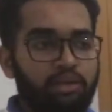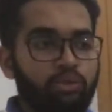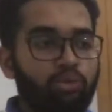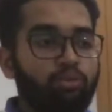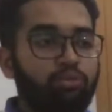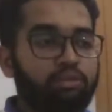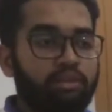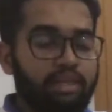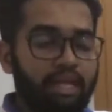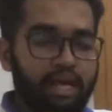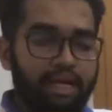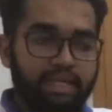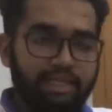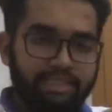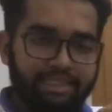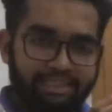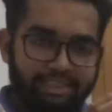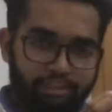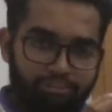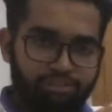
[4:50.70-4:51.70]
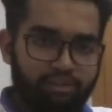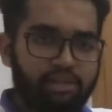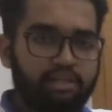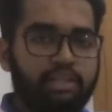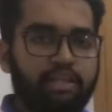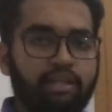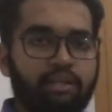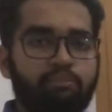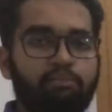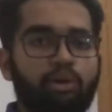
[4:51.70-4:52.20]
So that is a different
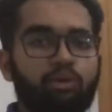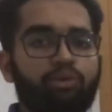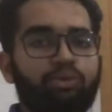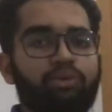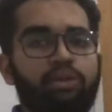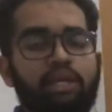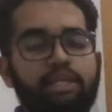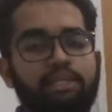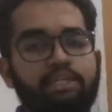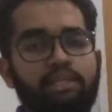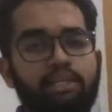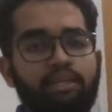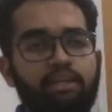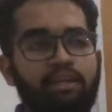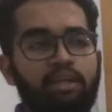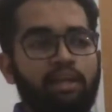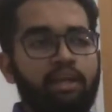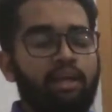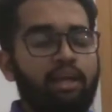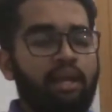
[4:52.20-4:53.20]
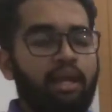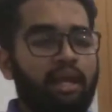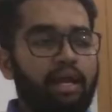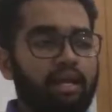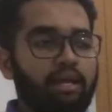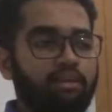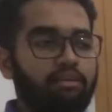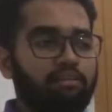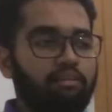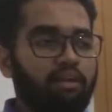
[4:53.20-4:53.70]
thing about Udacity
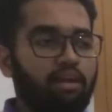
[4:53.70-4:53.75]
and